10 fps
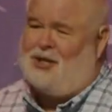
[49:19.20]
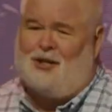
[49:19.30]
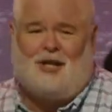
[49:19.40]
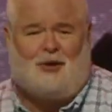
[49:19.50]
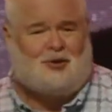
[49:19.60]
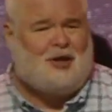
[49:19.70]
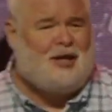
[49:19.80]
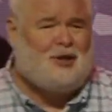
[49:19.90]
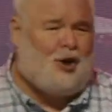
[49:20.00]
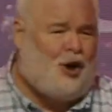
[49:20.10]
a little
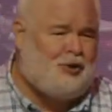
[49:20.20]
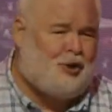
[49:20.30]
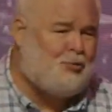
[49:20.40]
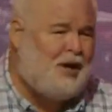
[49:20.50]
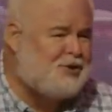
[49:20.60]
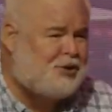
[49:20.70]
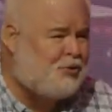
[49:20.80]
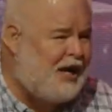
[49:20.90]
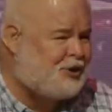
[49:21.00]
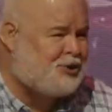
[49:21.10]
thing called the
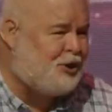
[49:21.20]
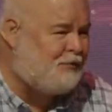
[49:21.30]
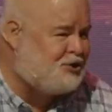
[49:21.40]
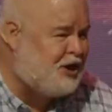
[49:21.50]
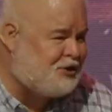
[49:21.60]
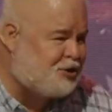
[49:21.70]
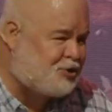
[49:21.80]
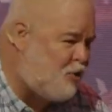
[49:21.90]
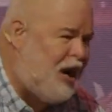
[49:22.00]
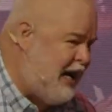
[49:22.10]
resurrection of Jesus
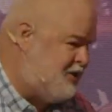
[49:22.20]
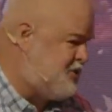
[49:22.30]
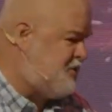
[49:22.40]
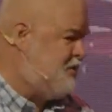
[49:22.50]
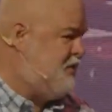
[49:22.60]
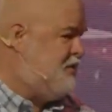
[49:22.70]
Christ.